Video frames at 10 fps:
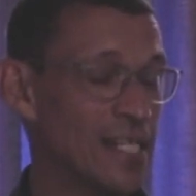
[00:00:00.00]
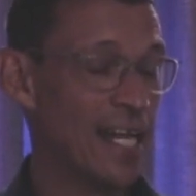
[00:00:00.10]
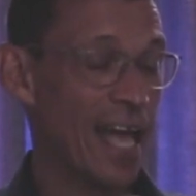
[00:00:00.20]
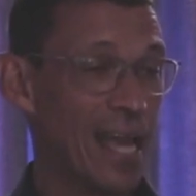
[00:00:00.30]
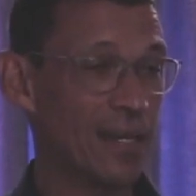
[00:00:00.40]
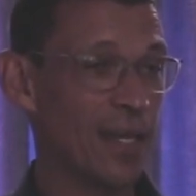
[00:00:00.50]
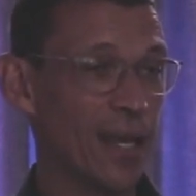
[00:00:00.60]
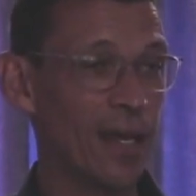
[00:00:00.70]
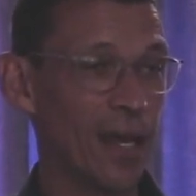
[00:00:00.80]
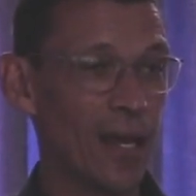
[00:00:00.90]
And uh,
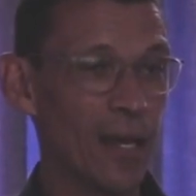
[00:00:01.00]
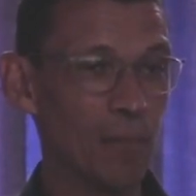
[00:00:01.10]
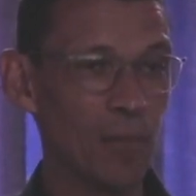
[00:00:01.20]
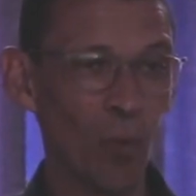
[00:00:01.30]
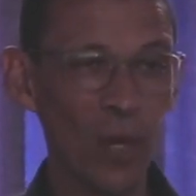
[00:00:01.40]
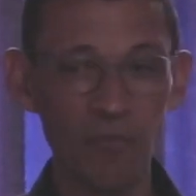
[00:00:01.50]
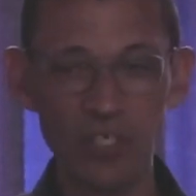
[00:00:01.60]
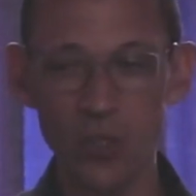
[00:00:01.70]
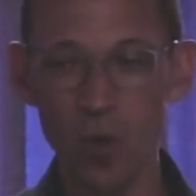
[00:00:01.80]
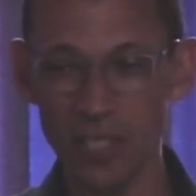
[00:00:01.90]
um, one of his
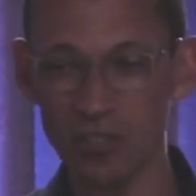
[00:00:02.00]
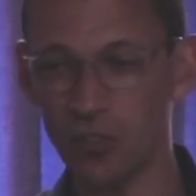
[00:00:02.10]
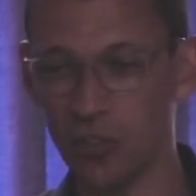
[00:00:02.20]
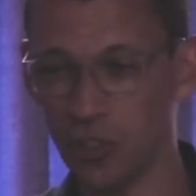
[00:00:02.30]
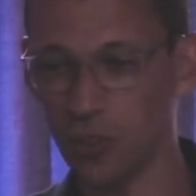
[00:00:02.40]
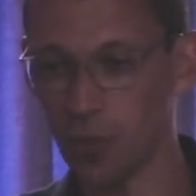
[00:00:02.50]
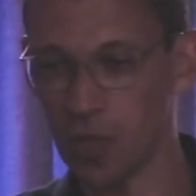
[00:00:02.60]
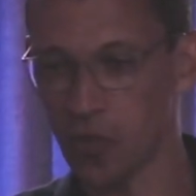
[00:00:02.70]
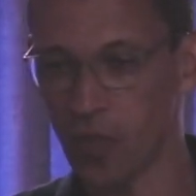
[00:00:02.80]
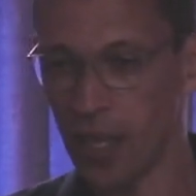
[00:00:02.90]
songs has to do
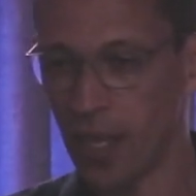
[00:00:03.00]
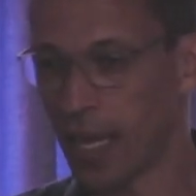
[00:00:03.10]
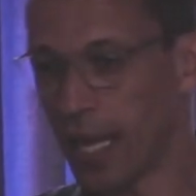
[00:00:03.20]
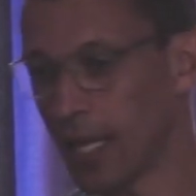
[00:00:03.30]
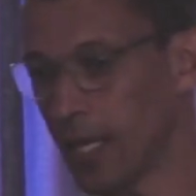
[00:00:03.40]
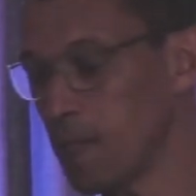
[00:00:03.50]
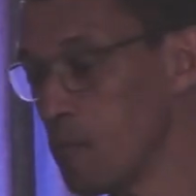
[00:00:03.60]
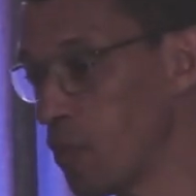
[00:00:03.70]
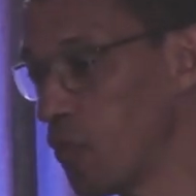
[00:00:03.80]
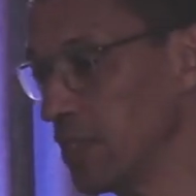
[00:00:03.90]
with um,
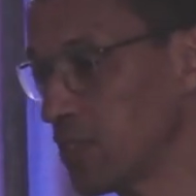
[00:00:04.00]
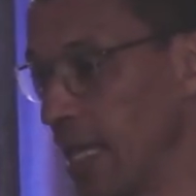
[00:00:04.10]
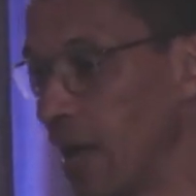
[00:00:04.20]
this young